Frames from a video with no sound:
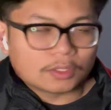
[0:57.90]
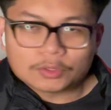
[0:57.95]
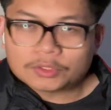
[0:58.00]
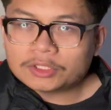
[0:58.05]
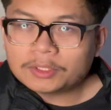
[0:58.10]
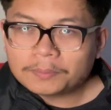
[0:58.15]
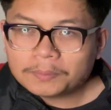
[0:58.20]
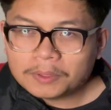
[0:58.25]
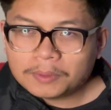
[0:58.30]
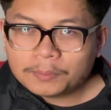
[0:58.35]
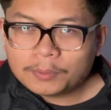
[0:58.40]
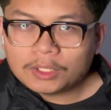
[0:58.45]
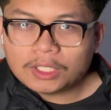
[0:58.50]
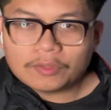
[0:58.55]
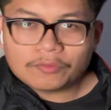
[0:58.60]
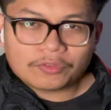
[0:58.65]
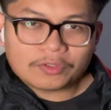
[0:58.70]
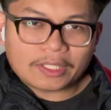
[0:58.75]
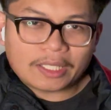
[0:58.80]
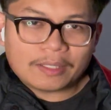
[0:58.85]
some people
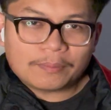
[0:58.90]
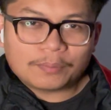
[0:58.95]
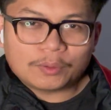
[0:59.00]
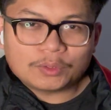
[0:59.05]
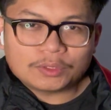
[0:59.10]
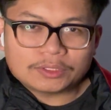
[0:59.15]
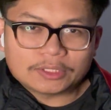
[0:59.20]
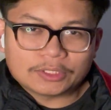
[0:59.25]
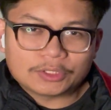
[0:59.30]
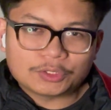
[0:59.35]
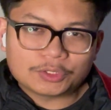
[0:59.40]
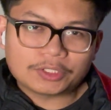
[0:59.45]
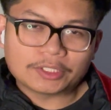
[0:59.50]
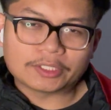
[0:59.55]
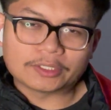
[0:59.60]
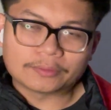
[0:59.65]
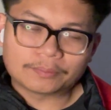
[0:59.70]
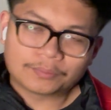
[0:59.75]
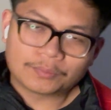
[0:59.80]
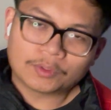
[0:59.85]
have capos that you
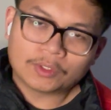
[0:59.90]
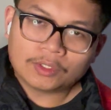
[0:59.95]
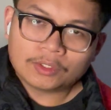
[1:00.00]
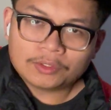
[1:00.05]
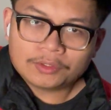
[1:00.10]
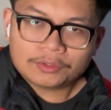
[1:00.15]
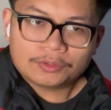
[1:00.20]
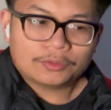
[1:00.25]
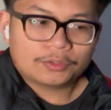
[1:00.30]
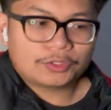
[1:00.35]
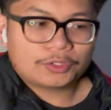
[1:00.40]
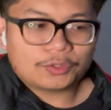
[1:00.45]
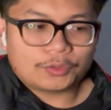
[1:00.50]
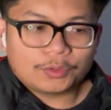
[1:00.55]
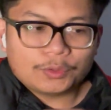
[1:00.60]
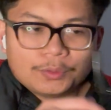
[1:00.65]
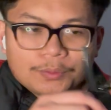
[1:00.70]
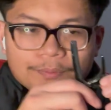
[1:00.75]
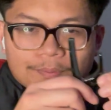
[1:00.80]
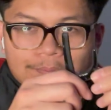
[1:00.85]
can
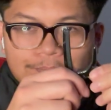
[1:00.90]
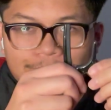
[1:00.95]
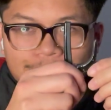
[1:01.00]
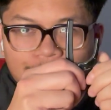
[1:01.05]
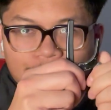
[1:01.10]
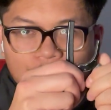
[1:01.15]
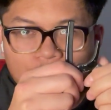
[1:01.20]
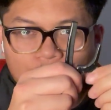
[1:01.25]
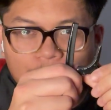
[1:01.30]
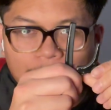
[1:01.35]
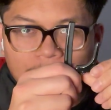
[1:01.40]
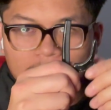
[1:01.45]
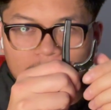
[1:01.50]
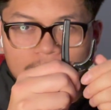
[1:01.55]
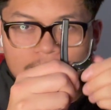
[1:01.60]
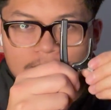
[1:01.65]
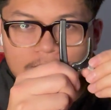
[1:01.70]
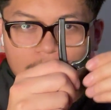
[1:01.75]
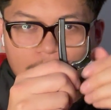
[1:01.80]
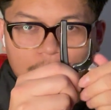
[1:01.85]
screw to make it
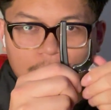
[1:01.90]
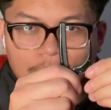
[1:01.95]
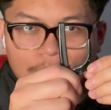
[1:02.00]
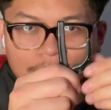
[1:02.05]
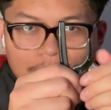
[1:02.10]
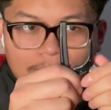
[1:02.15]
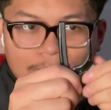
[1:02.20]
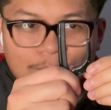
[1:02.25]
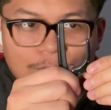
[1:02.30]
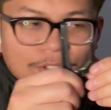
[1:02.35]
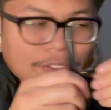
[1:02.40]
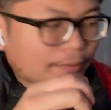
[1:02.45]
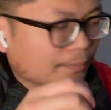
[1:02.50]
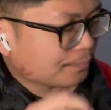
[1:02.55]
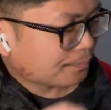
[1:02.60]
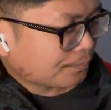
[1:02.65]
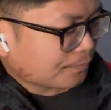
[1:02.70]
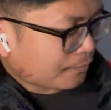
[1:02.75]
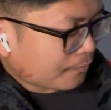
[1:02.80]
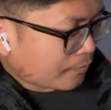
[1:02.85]
stick on the fretboard.
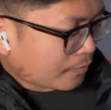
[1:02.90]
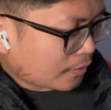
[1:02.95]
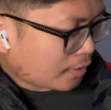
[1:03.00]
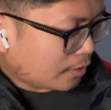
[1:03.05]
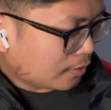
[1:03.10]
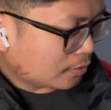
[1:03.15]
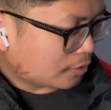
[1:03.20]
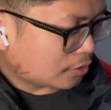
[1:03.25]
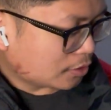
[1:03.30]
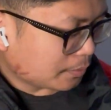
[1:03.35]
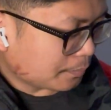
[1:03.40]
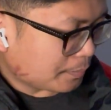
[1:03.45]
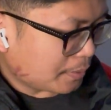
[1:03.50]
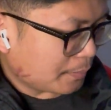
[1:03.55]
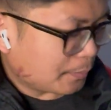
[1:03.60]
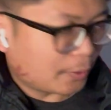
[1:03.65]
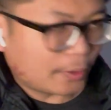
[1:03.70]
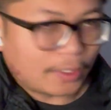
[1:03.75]
Some people